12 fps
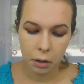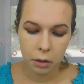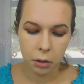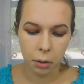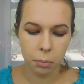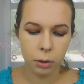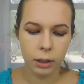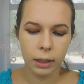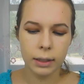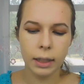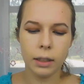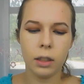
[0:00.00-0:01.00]
So I'm just going to
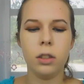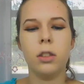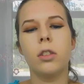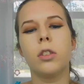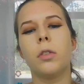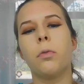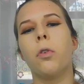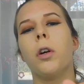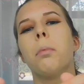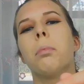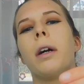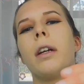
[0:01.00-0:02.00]
take this Sephora
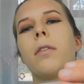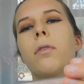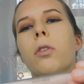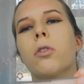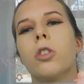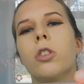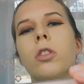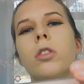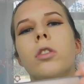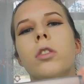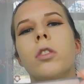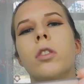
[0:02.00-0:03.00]
Bright
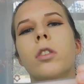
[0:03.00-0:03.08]
Futures